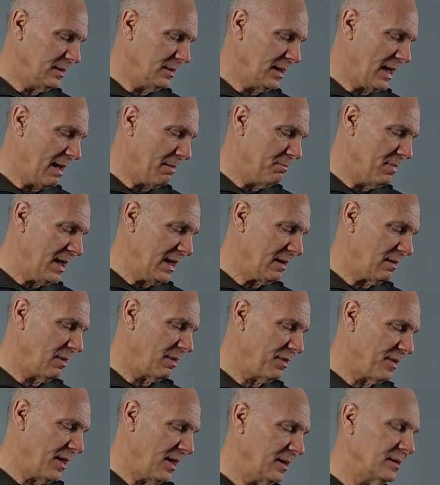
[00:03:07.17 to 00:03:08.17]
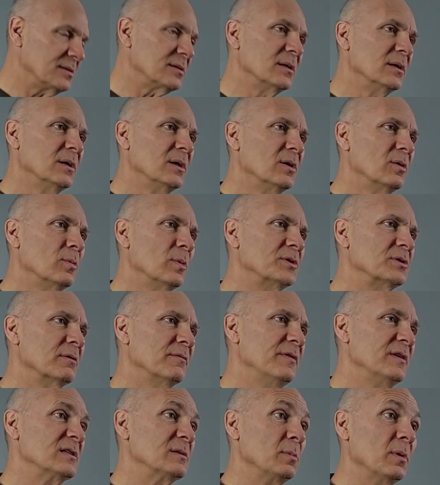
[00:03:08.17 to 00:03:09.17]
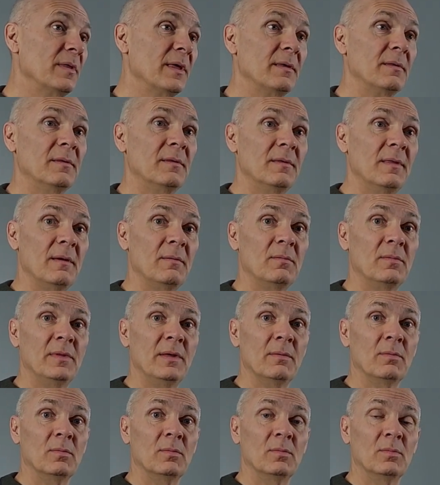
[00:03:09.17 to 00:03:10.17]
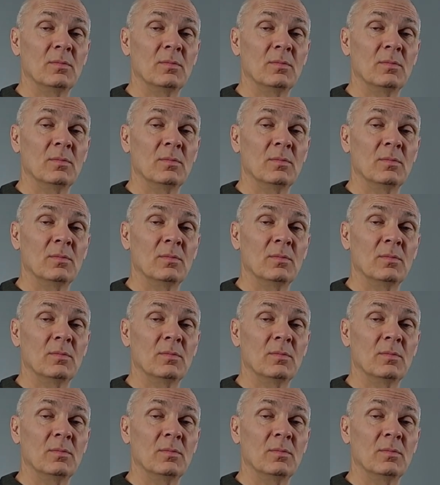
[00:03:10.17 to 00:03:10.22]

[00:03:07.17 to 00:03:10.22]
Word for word: not made of the things which are visible, that, that, that,